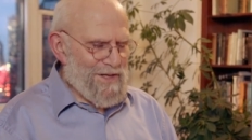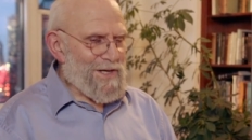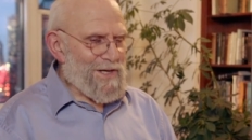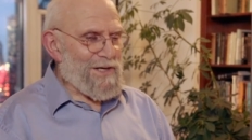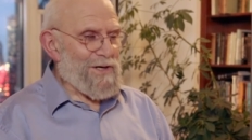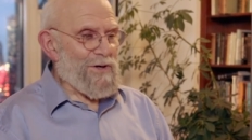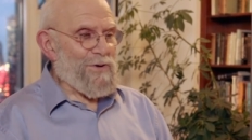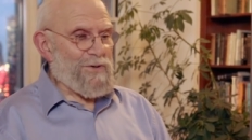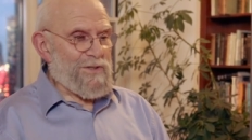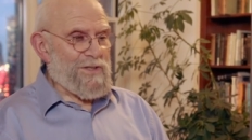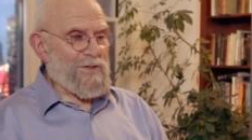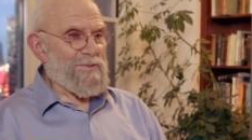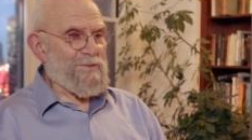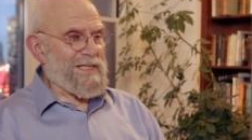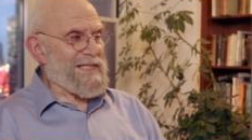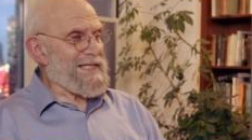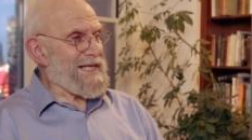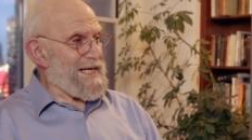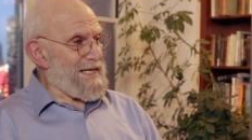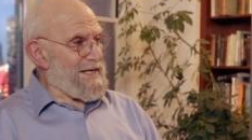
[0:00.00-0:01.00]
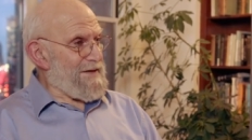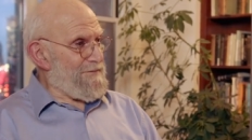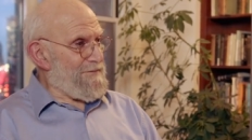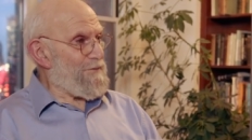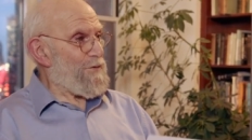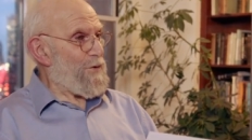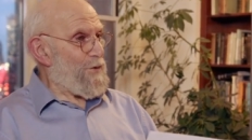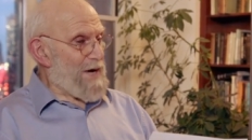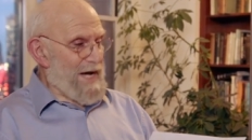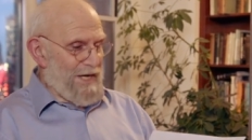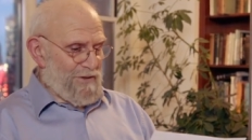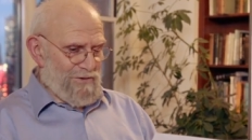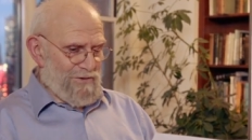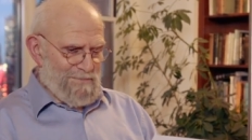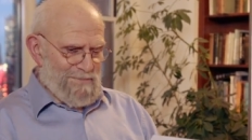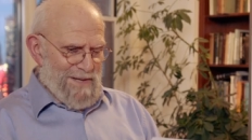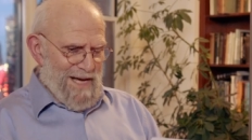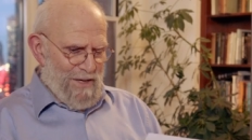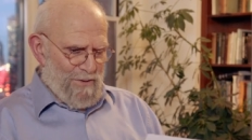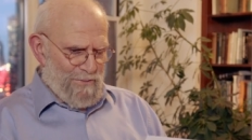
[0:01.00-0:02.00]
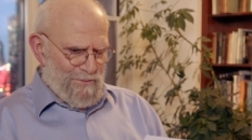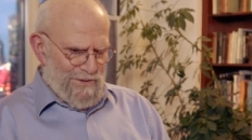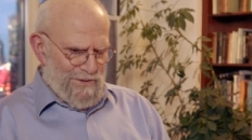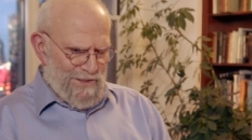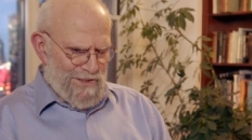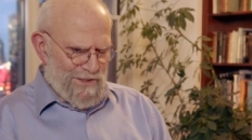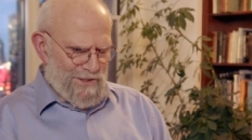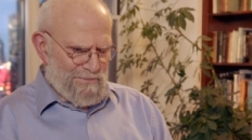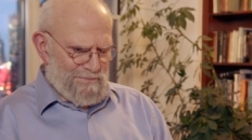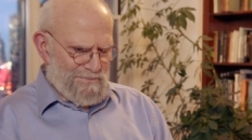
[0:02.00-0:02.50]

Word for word: loaded with nearly 400 pounds.